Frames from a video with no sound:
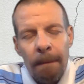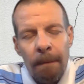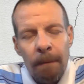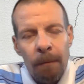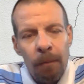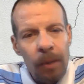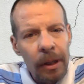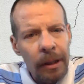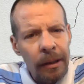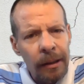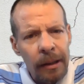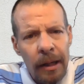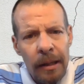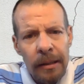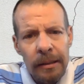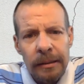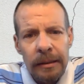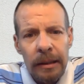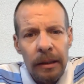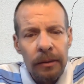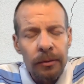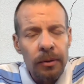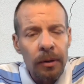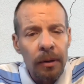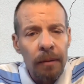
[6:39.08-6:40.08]
We had a lot of
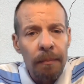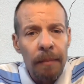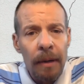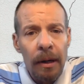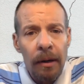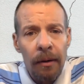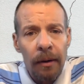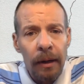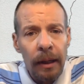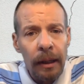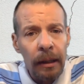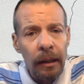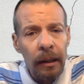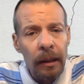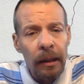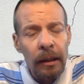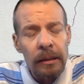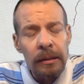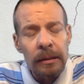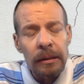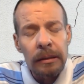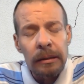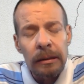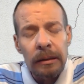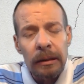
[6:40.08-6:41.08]
Central
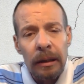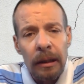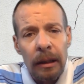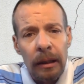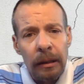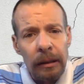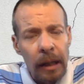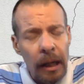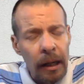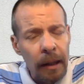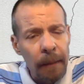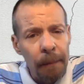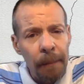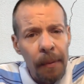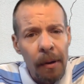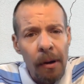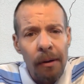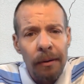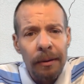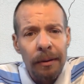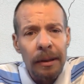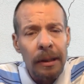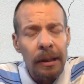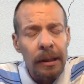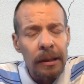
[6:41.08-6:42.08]
Americans, a lot of
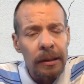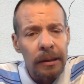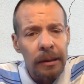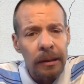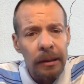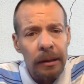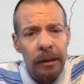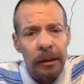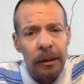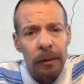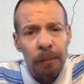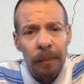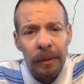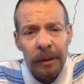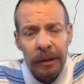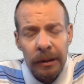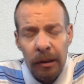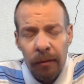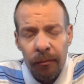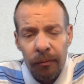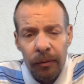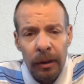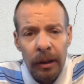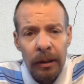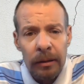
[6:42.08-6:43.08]
Polynesians,
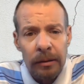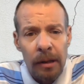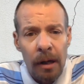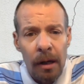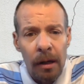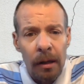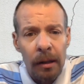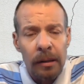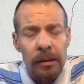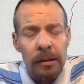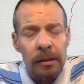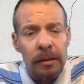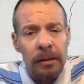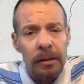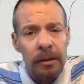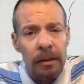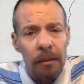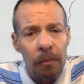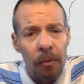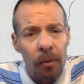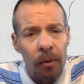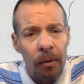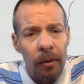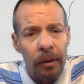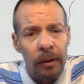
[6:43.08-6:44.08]
specifically Tongans and
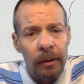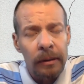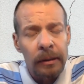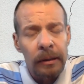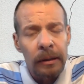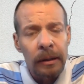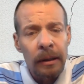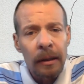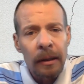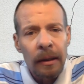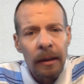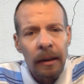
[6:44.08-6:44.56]
Samoans.